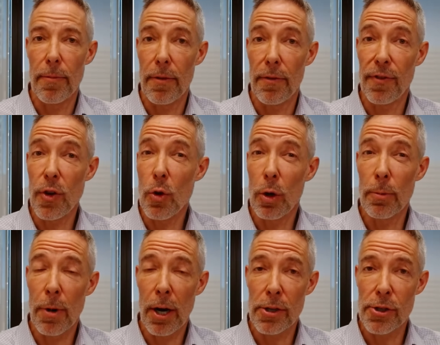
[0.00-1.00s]
Fuel
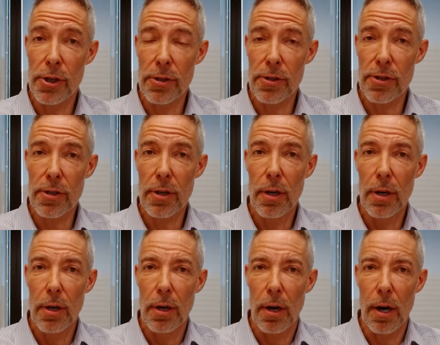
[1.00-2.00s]
margins
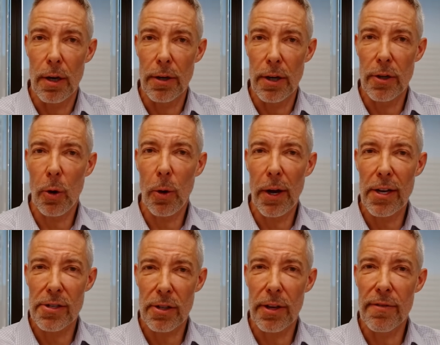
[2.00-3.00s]
are
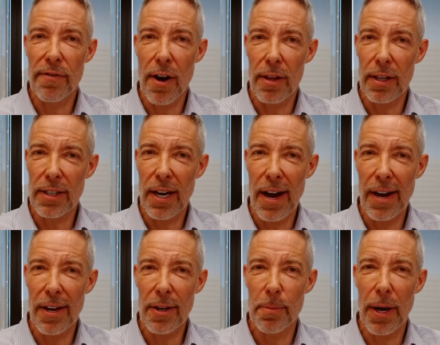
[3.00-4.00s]
notoriously
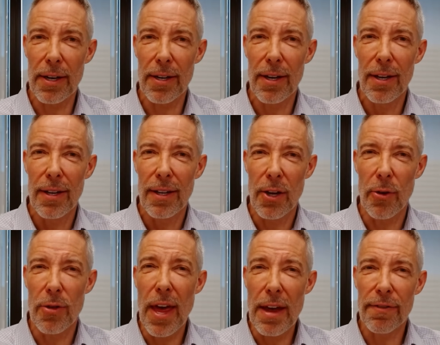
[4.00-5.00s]
volatile, but
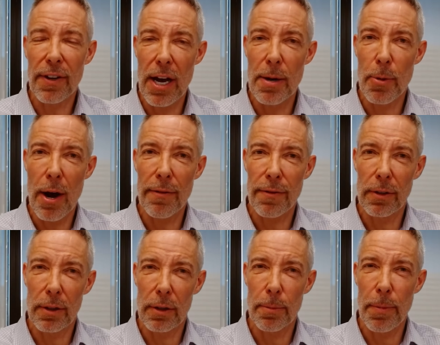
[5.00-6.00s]
they've come off a
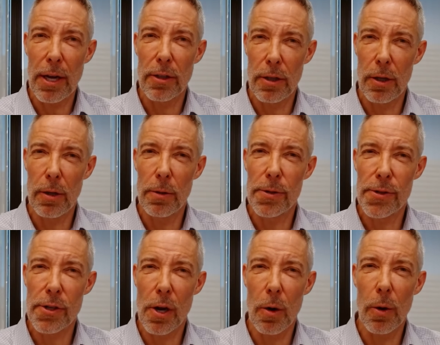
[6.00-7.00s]
little bit too.
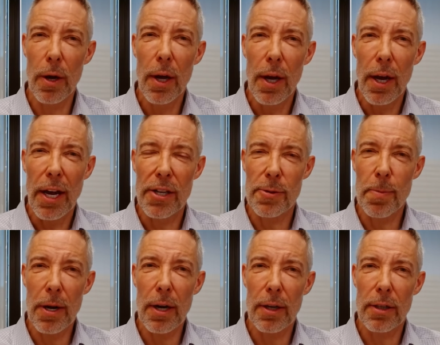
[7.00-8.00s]
So it's
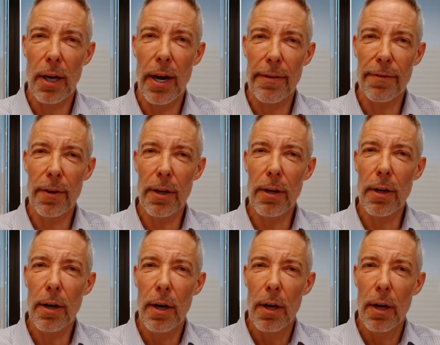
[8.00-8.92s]
been a tougher